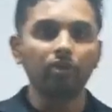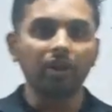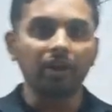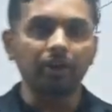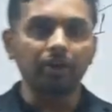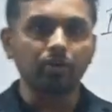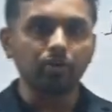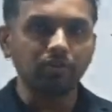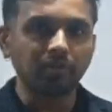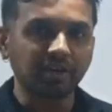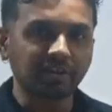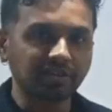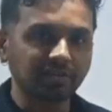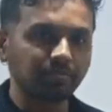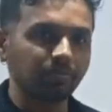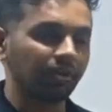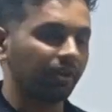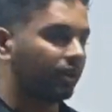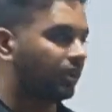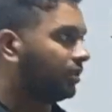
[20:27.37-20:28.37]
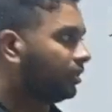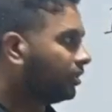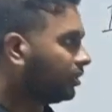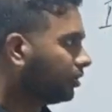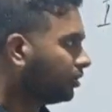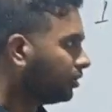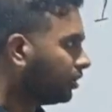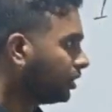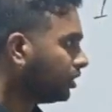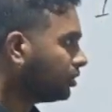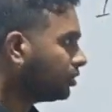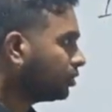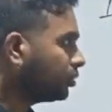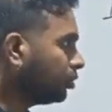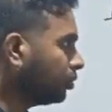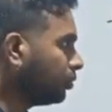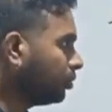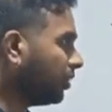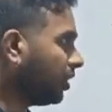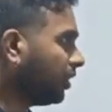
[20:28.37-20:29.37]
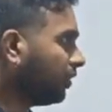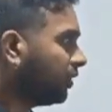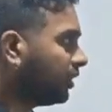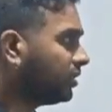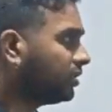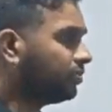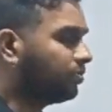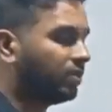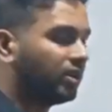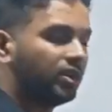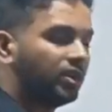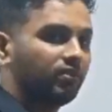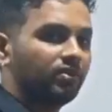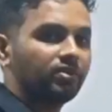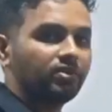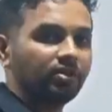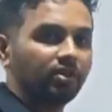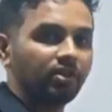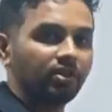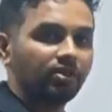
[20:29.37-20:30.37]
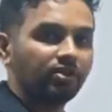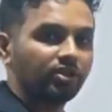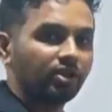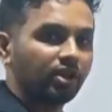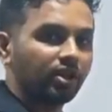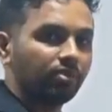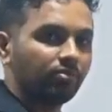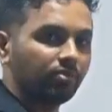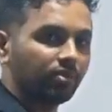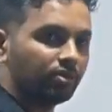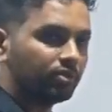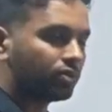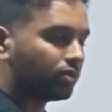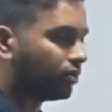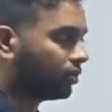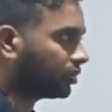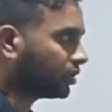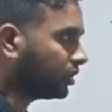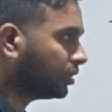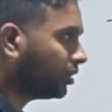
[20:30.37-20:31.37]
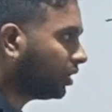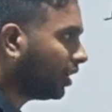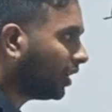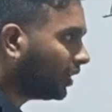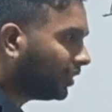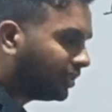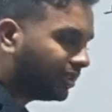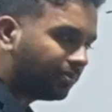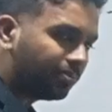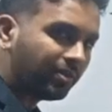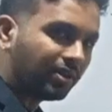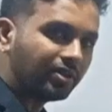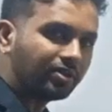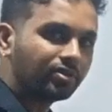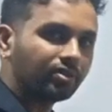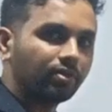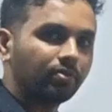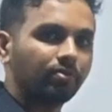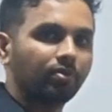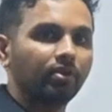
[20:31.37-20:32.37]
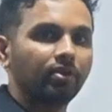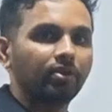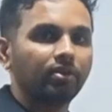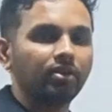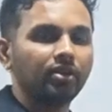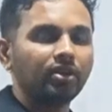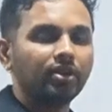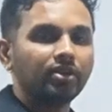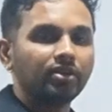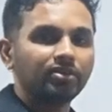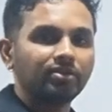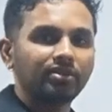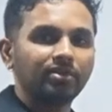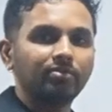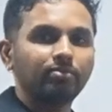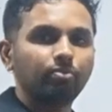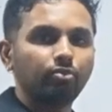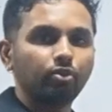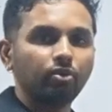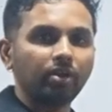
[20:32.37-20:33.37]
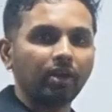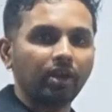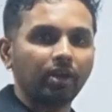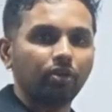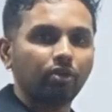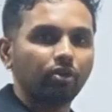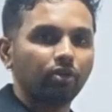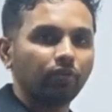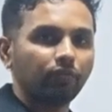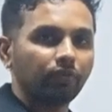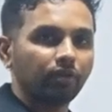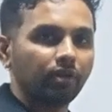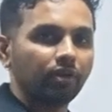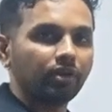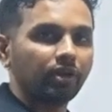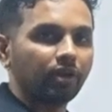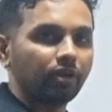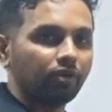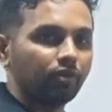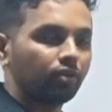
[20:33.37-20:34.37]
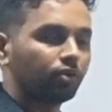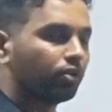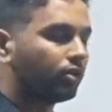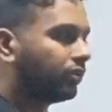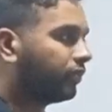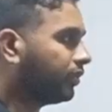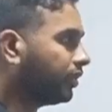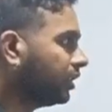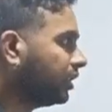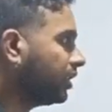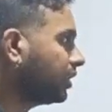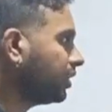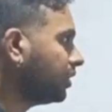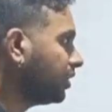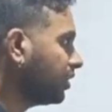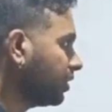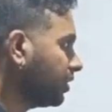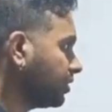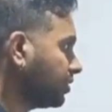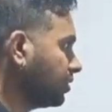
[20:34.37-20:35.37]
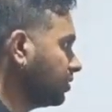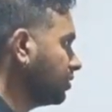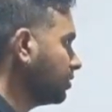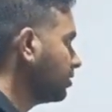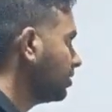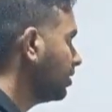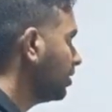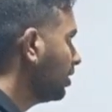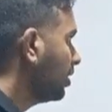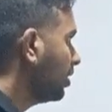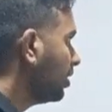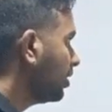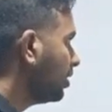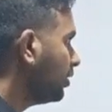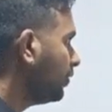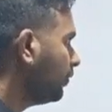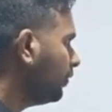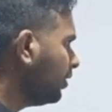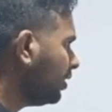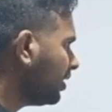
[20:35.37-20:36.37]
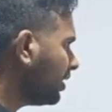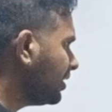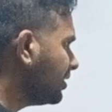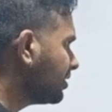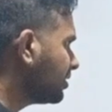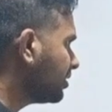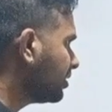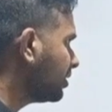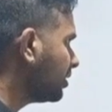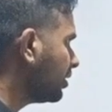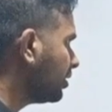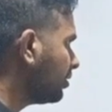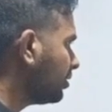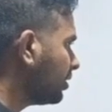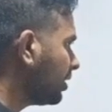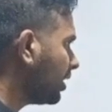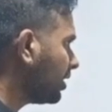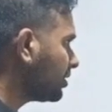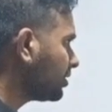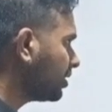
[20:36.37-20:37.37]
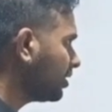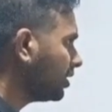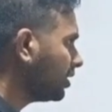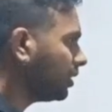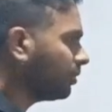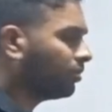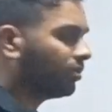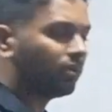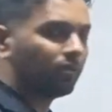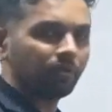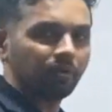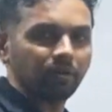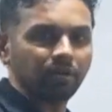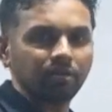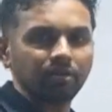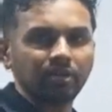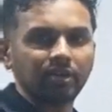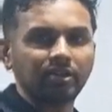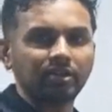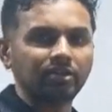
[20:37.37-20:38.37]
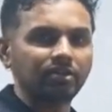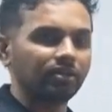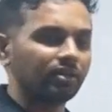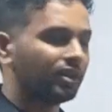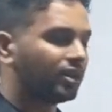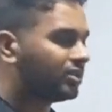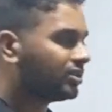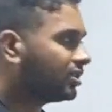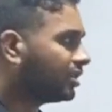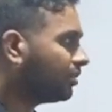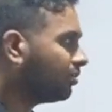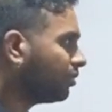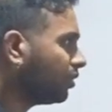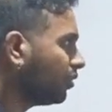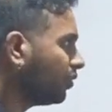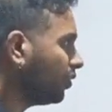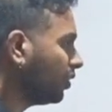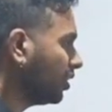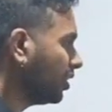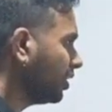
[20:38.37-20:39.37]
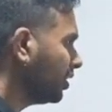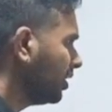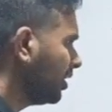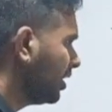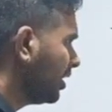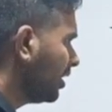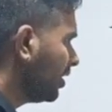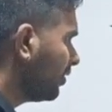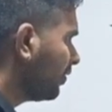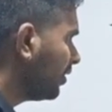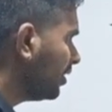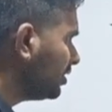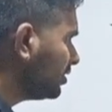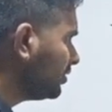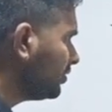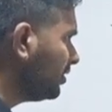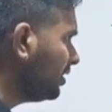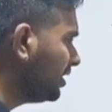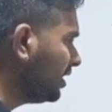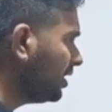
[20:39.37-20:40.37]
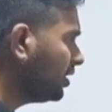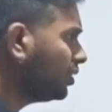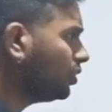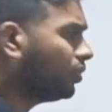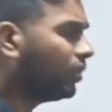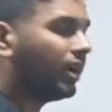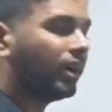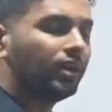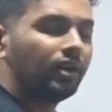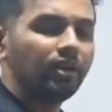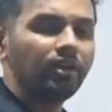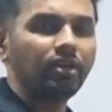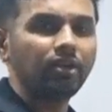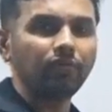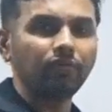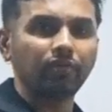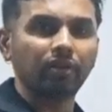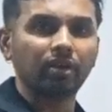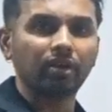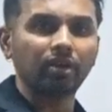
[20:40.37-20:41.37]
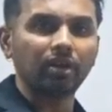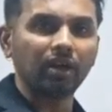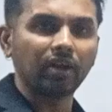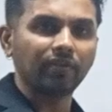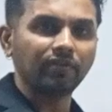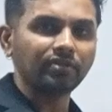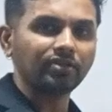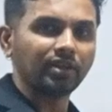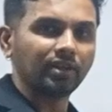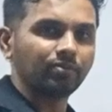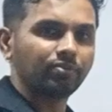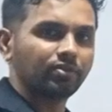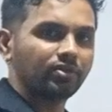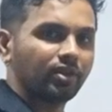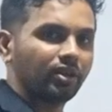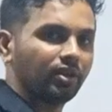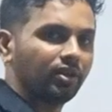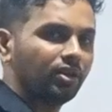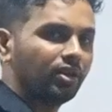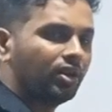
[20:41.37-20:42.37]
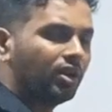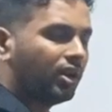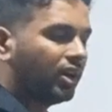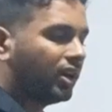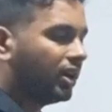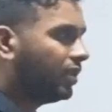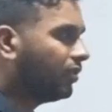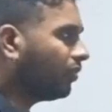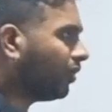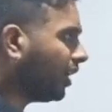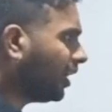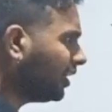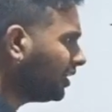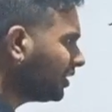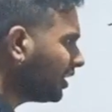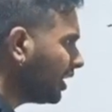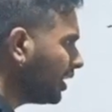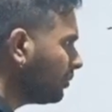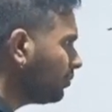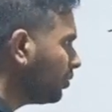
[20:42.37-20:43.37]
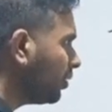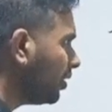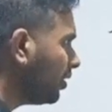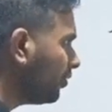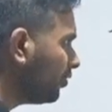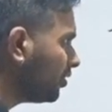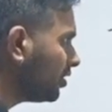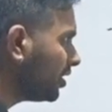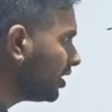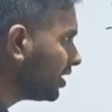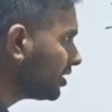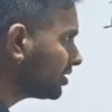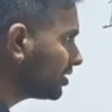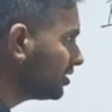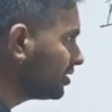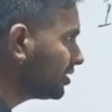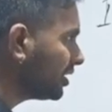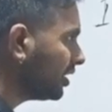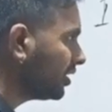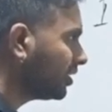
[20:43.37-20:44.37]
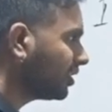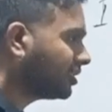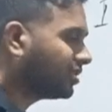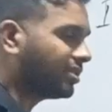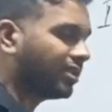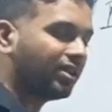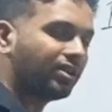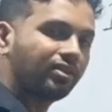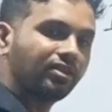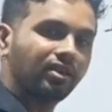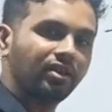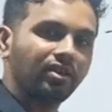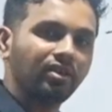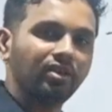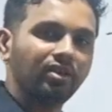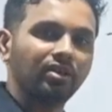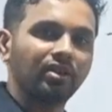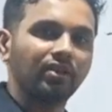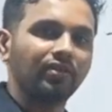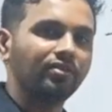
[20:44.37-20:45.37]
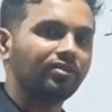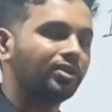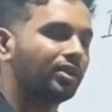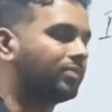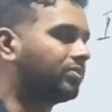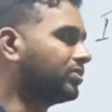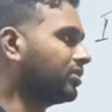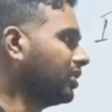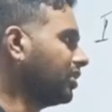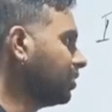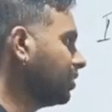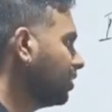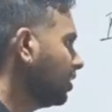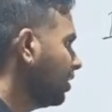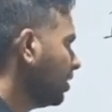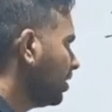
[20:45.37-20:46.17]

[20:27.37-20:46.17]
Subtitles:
like to explain these two previous year JEE mains question on the basis upon simple electrophilic and nucleophilic interactions. If we consider reaction number 1, that is reaction number 1, first we need to identify our substrate and what type of reaction centers are there in our substrate.